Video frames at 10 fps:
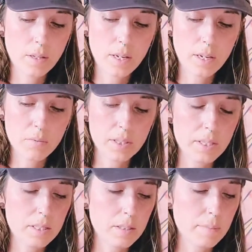Okay,
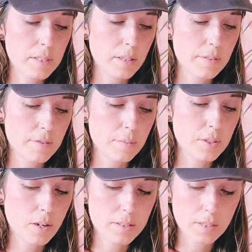releasing themselves from
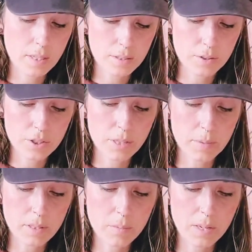toxic energy.
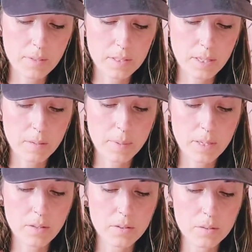But then we have the Ten of
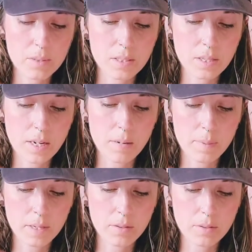Pentacles with the Nine of
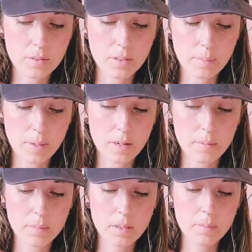Pentacles on the
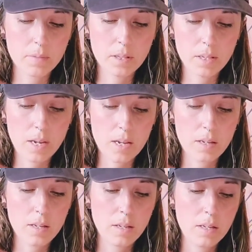bottom. Look at that.
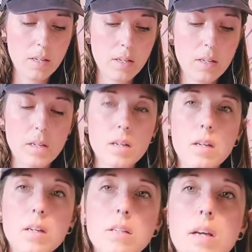
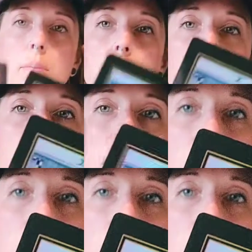Nine of Pentacles,